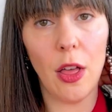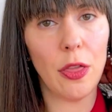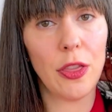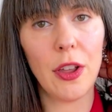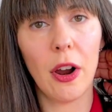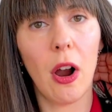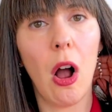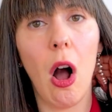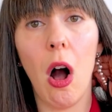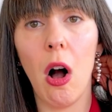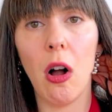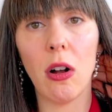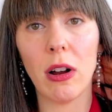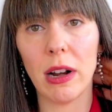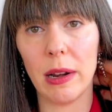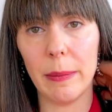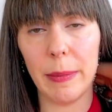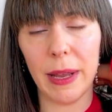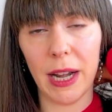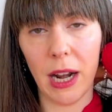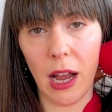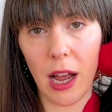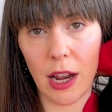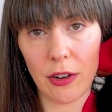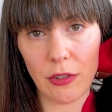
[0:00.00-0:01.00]
they're all going to meet
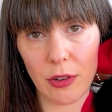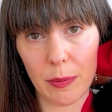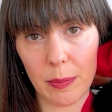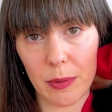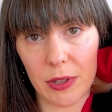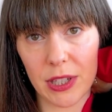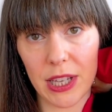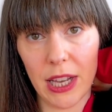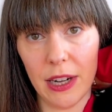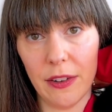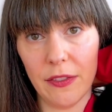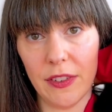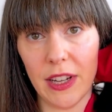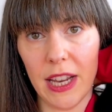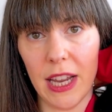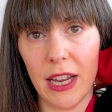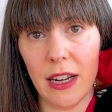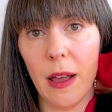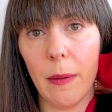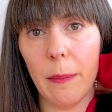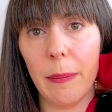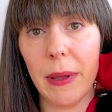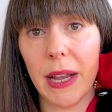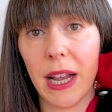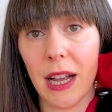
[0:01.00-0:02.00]
100% of need
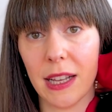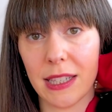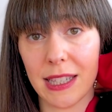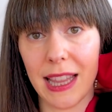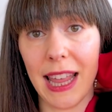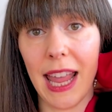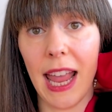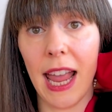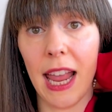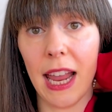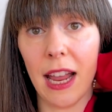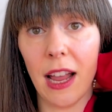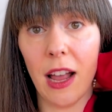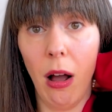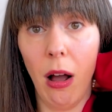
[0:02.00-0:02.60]
because they